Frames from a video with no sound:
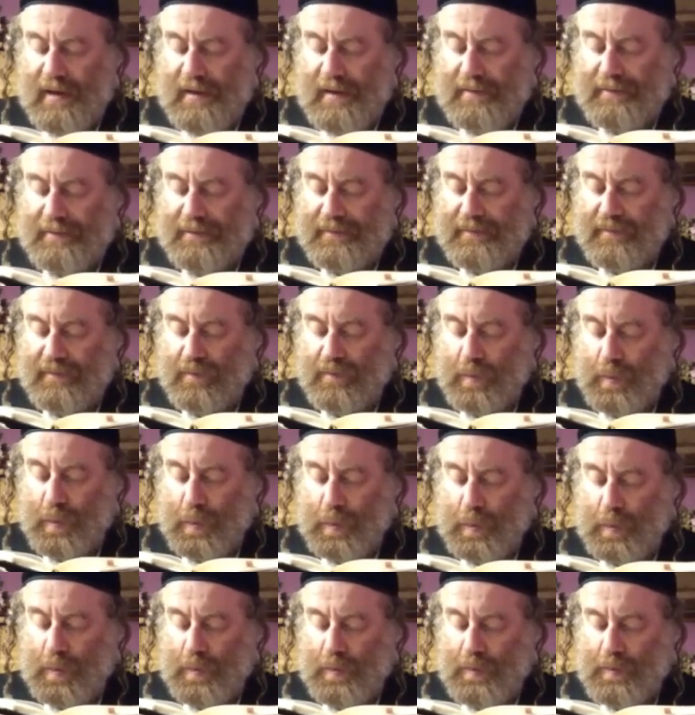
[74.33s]

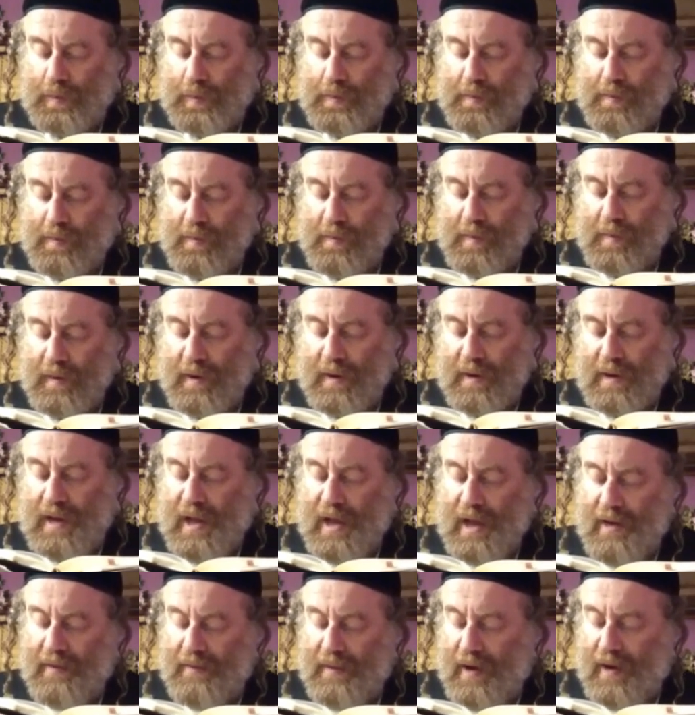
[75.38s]
um,
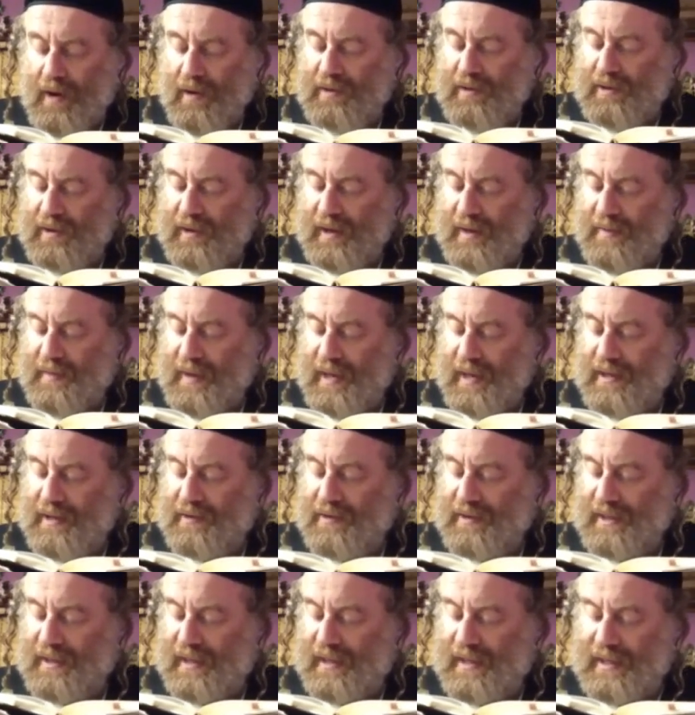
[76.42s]
we are also
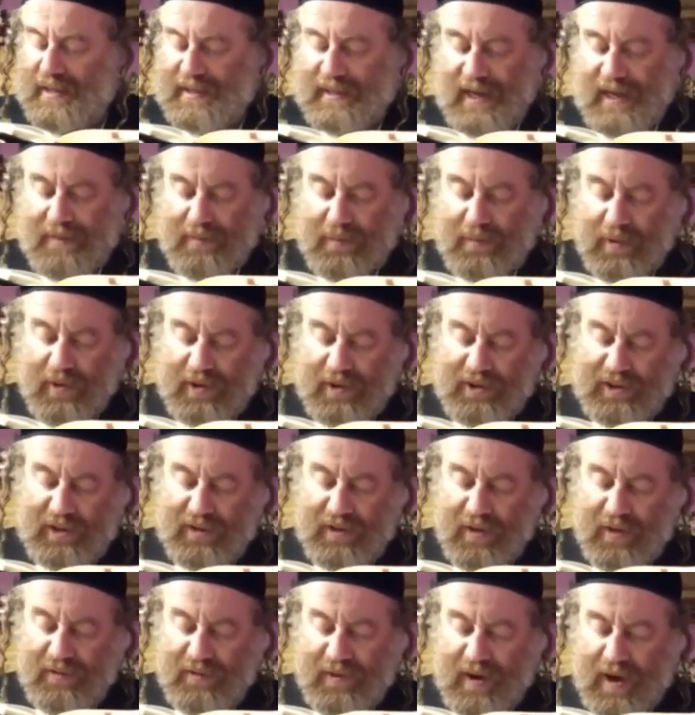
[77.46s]
commanded to set aside
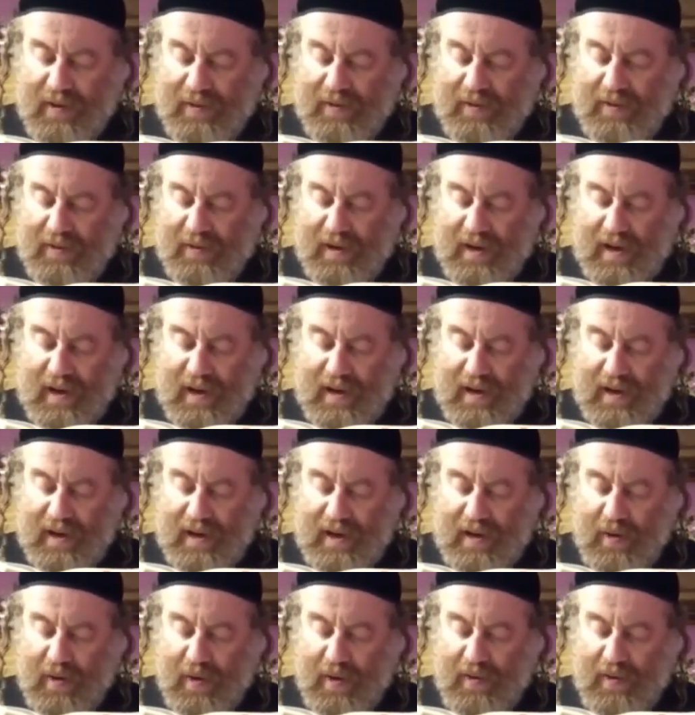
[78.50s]
portion of our uh,